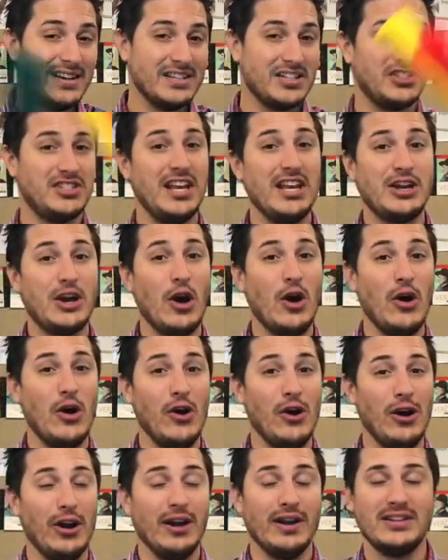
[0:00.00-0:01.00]
C
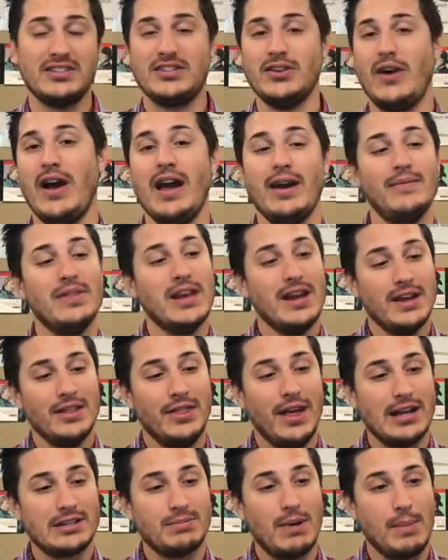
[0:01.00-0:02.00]
chord. So hey,
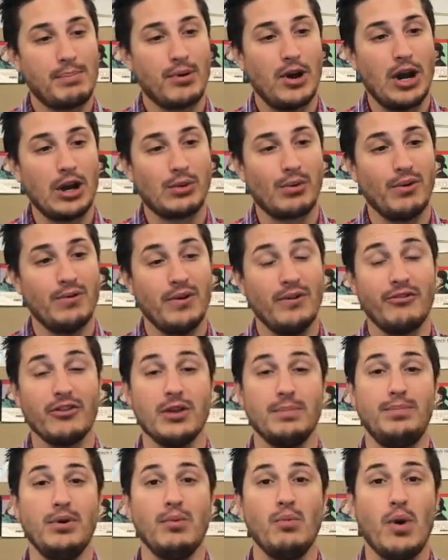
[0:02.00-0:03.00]
that's my product review for
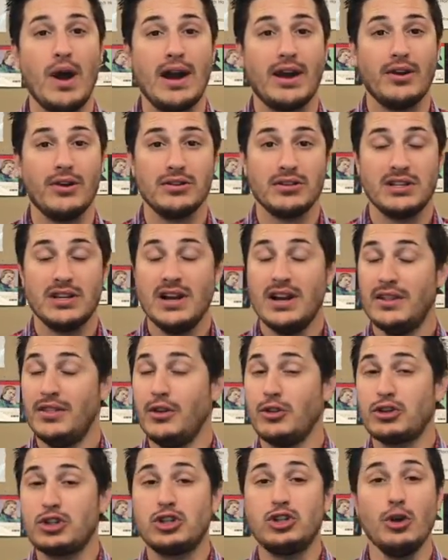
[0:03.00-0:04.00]
the boomwhackers.
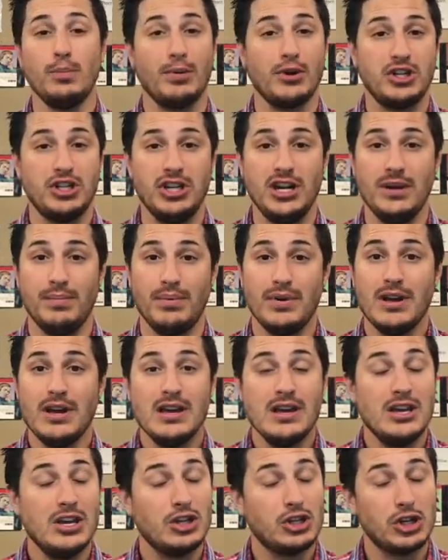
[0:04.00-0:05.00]
They're super cheap.
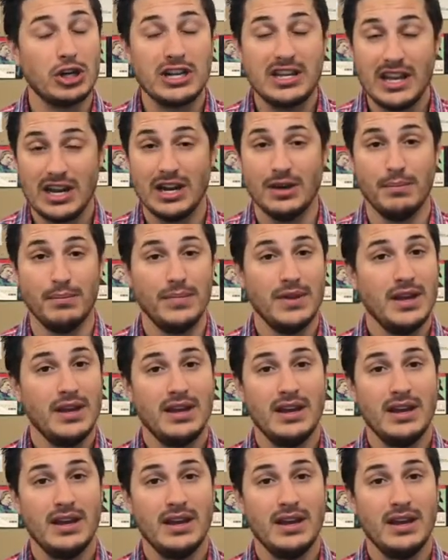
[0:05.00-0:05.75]
You should get them.